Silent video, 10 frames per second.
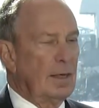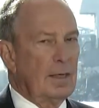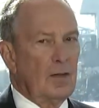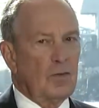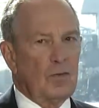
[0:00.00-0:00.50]

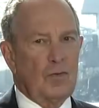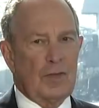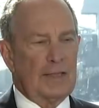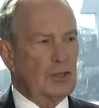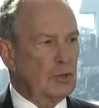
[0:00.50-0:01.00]
It is
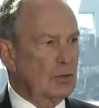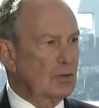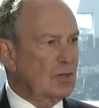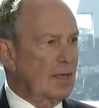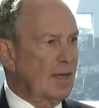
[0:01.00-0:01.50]

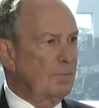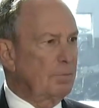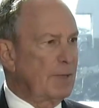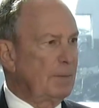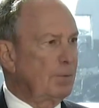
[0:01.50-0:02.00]
essential to
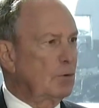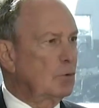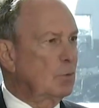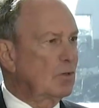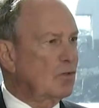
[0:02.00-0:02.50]
have people
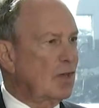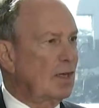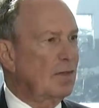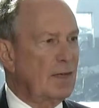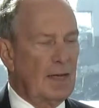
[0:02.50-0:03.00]
who will
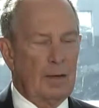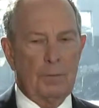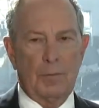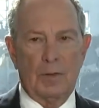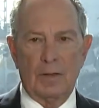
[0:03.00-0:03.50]
tell the
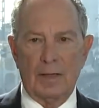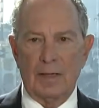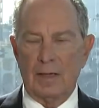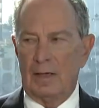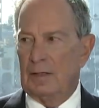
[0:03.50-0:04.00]
emperor
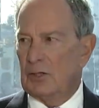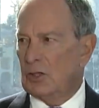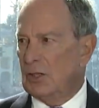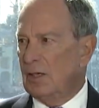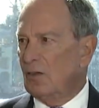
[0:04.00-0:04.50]
that he or
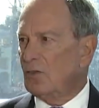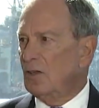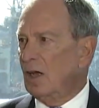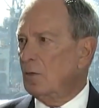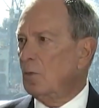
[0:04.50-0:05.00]
she is
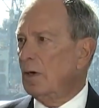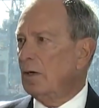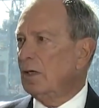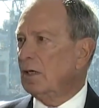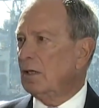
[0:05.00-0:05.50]
not
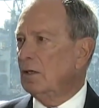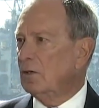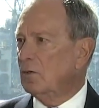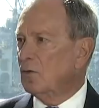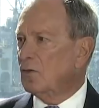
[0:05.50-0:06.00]
wearing
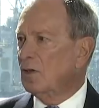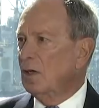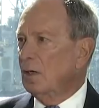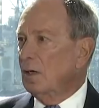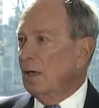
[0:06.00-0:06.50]
clothes
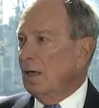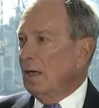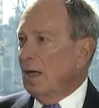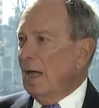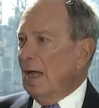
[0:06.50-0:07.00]

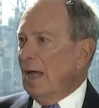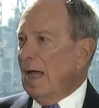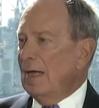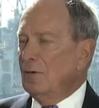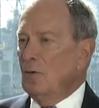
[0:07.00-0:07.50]

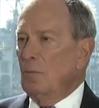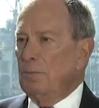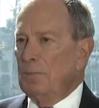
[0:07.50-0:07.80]
and who